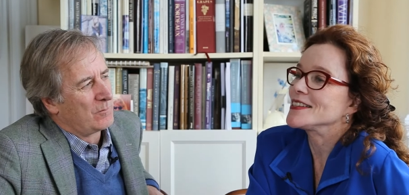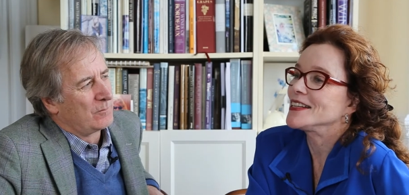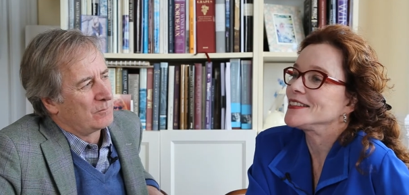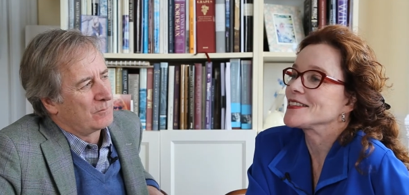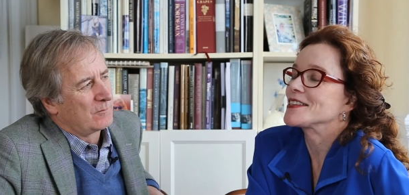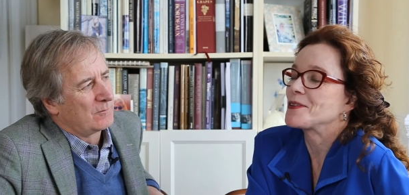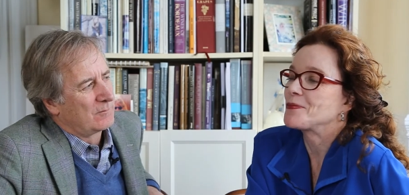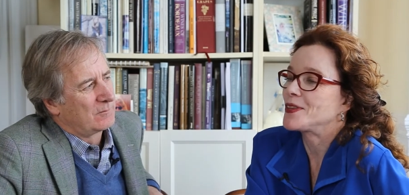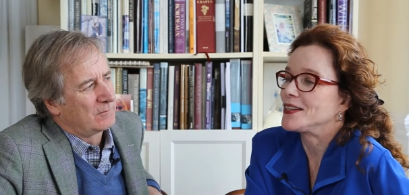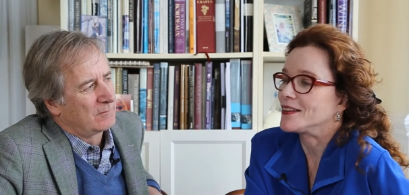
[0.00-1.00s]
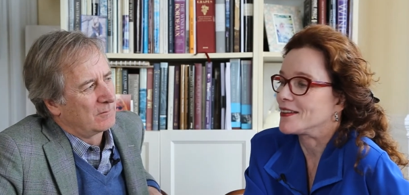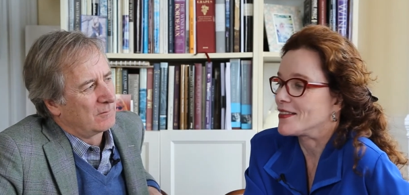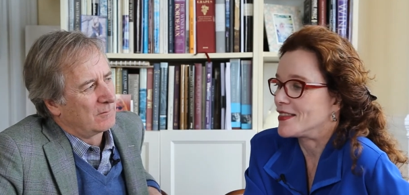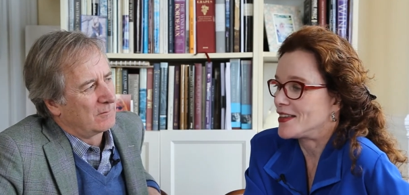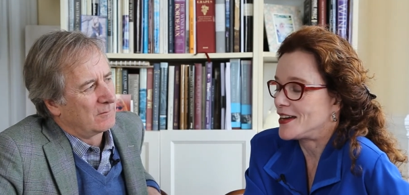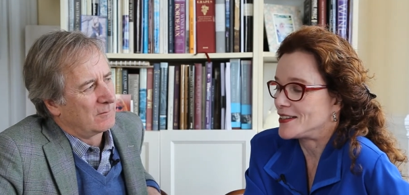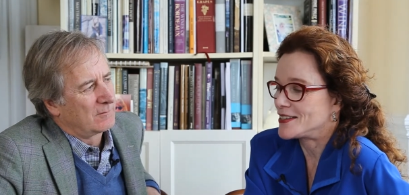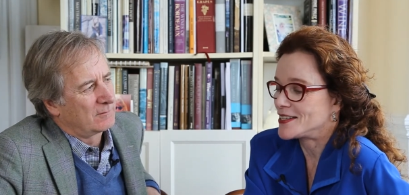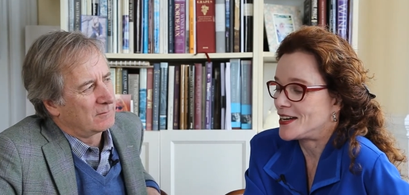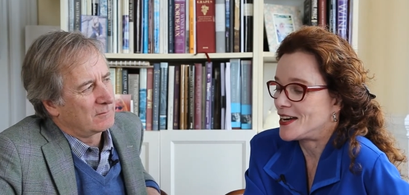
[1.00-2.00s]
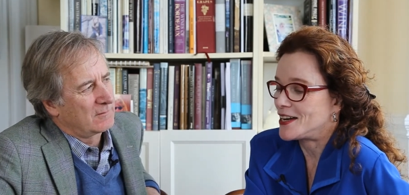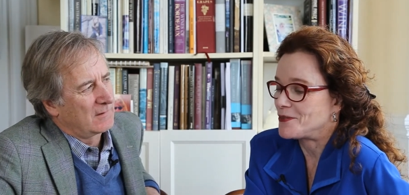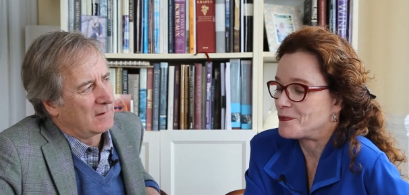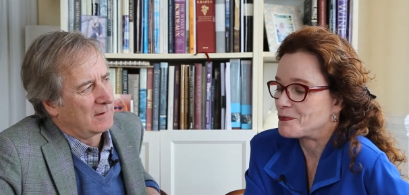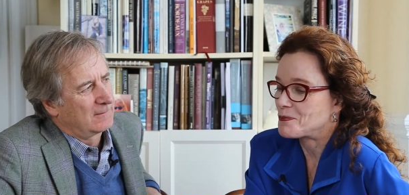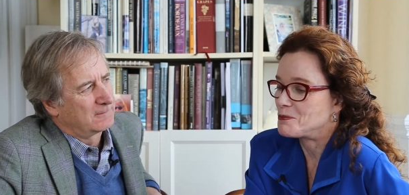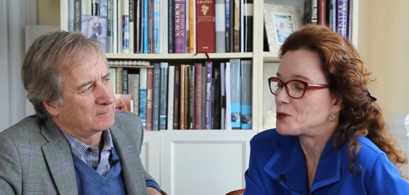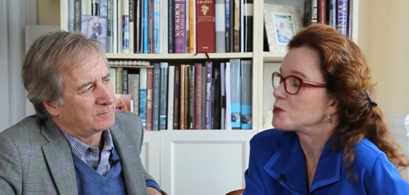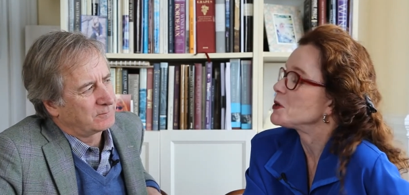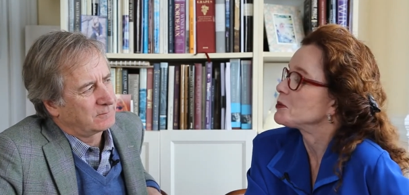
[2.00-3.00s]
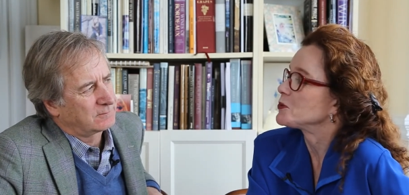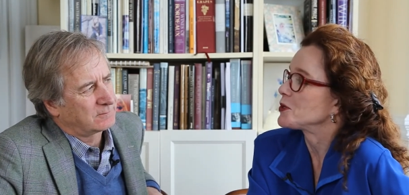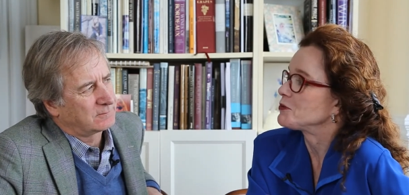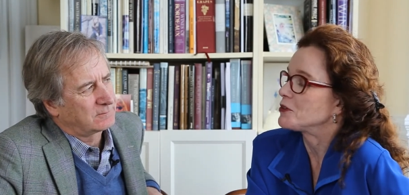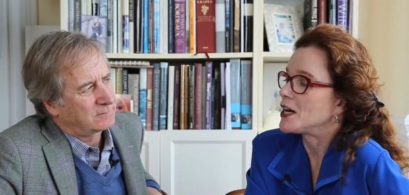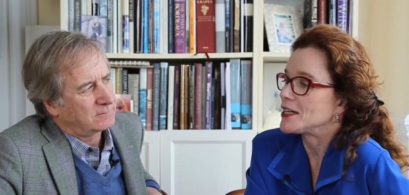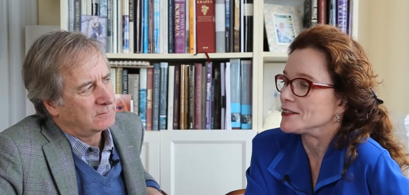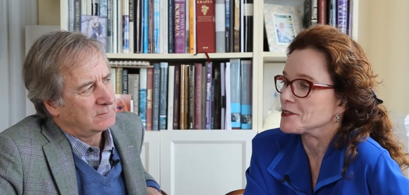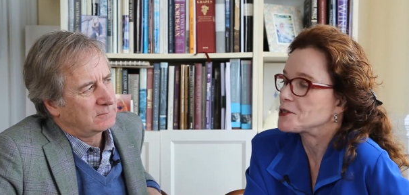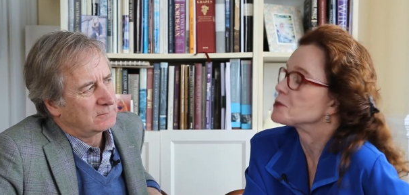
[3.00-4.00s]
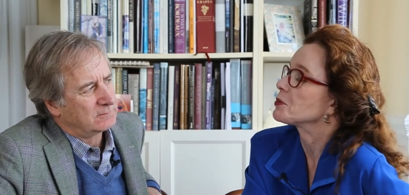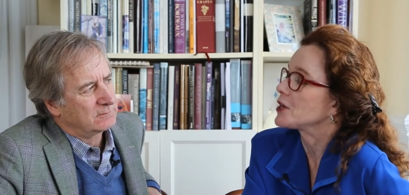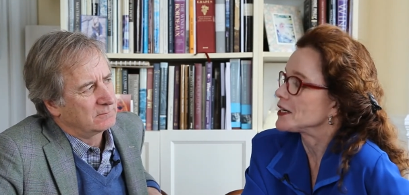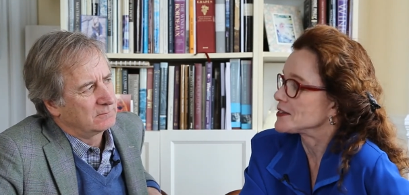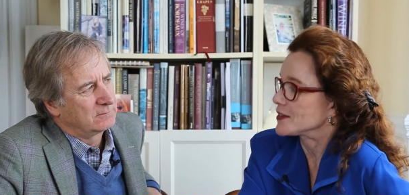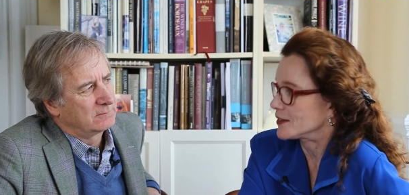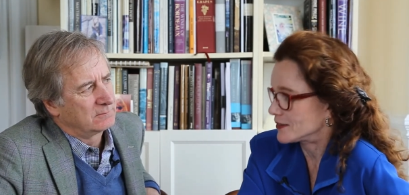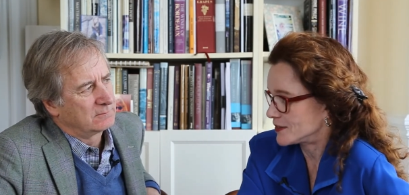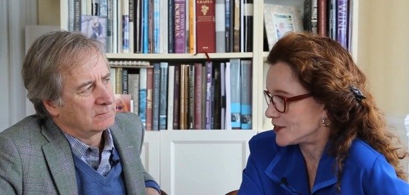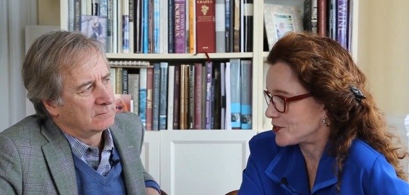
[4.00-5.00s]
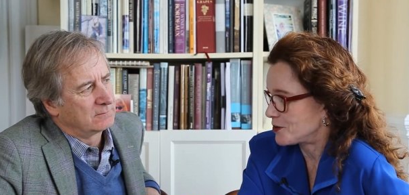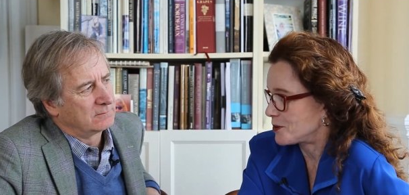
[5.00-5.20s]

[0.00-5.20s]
Speaker 1: tell us something that most people would find surprising to know